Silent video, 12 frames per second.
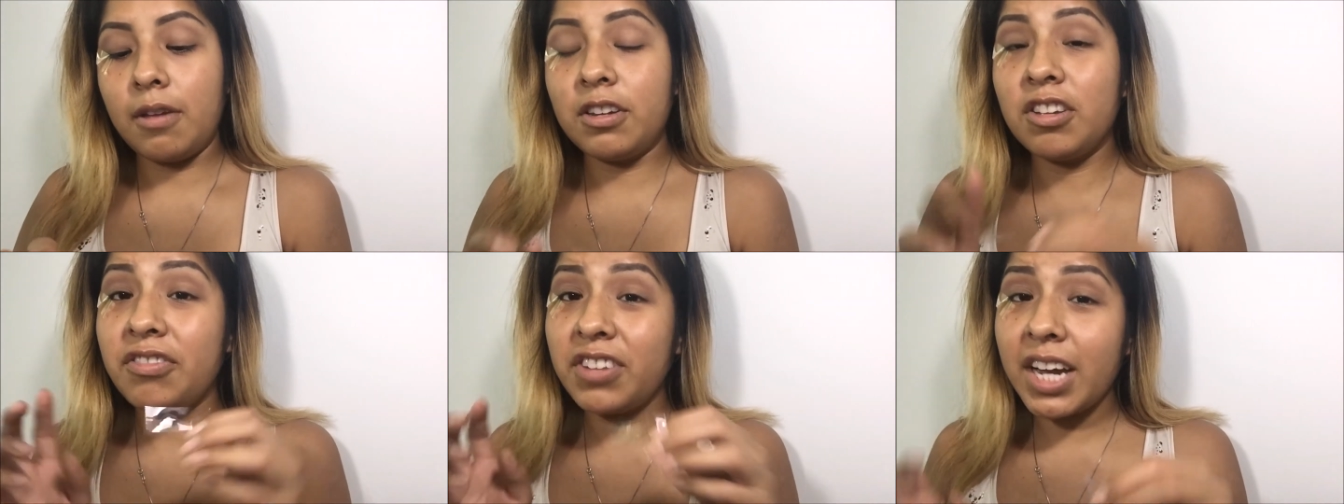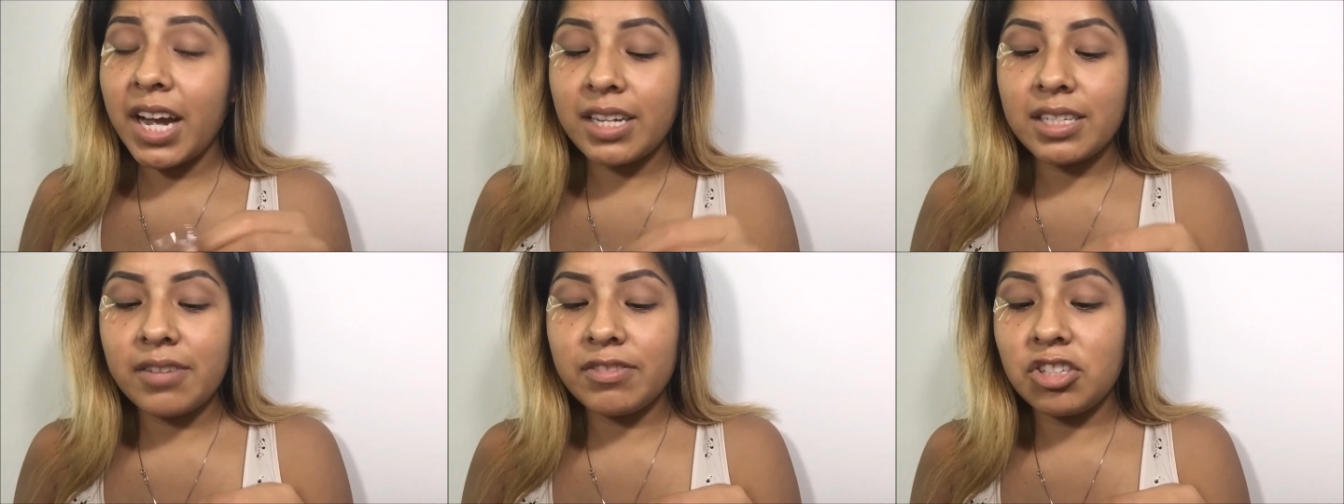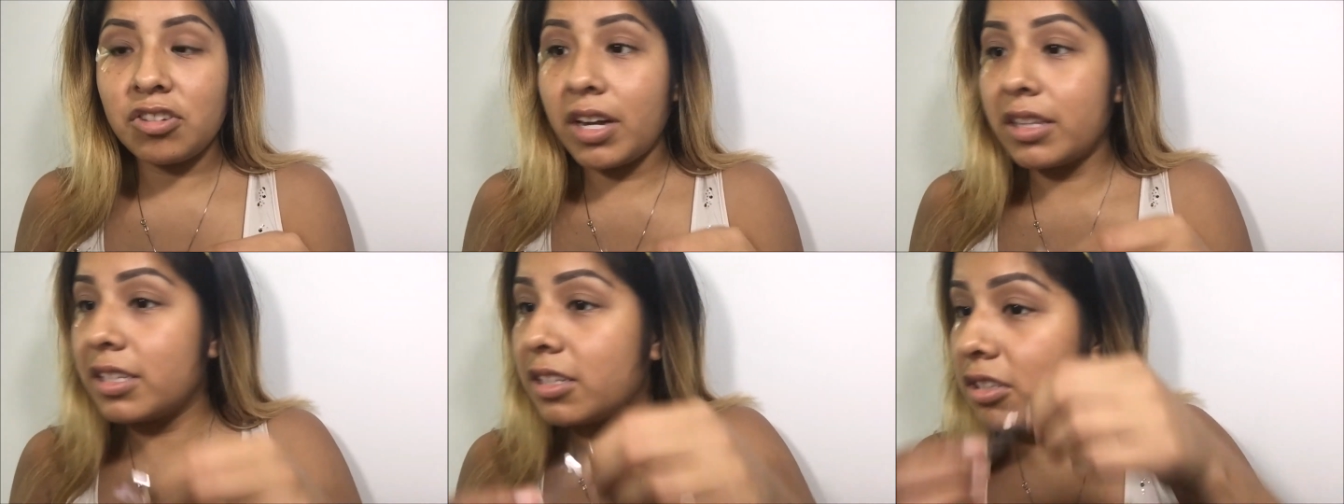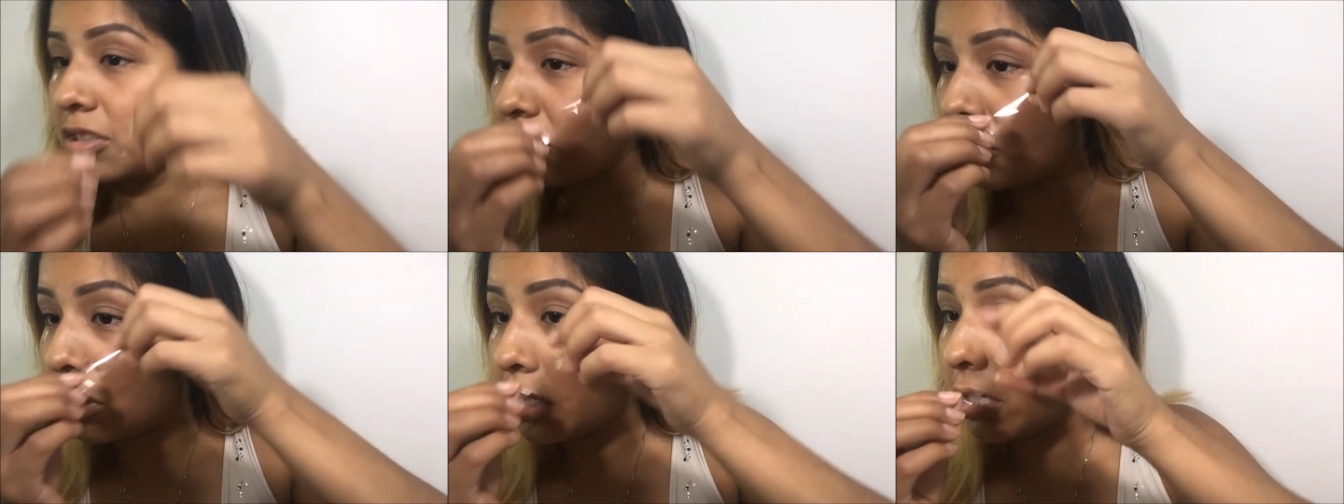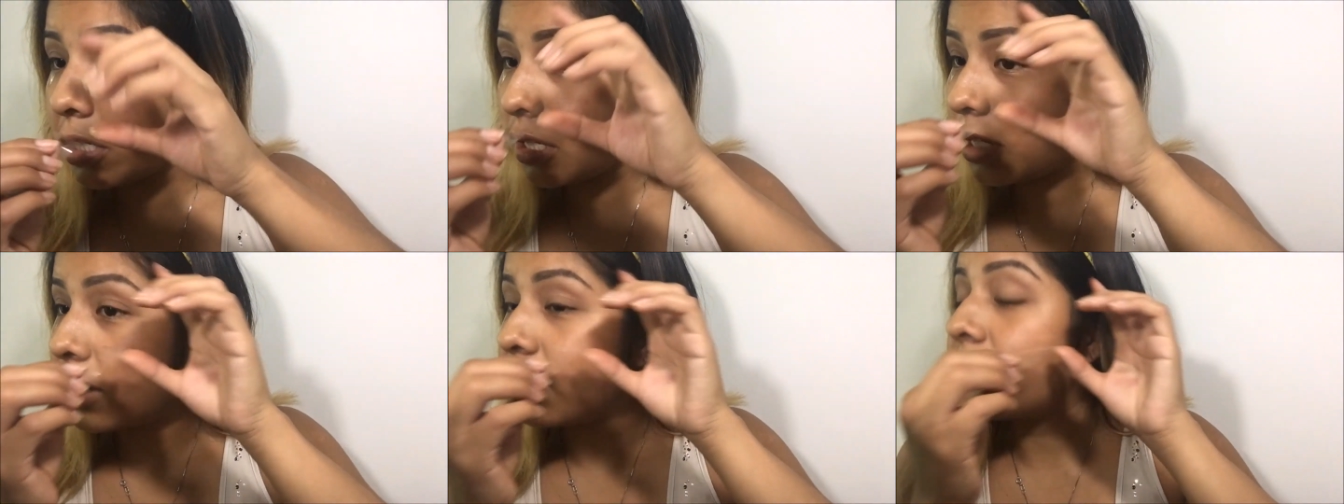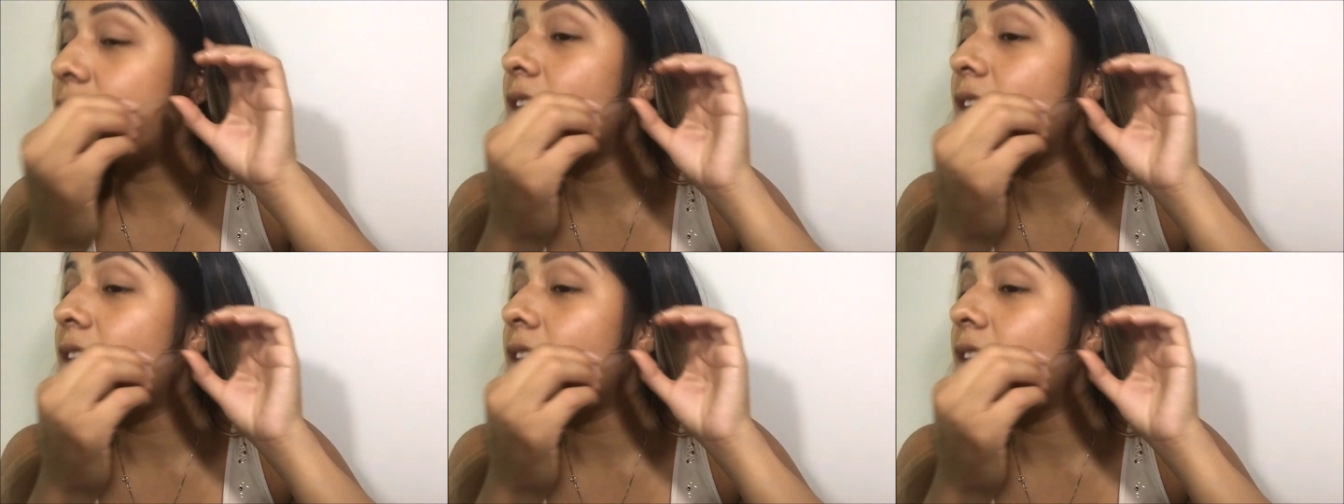And if you guys haven't tried this, you should. It's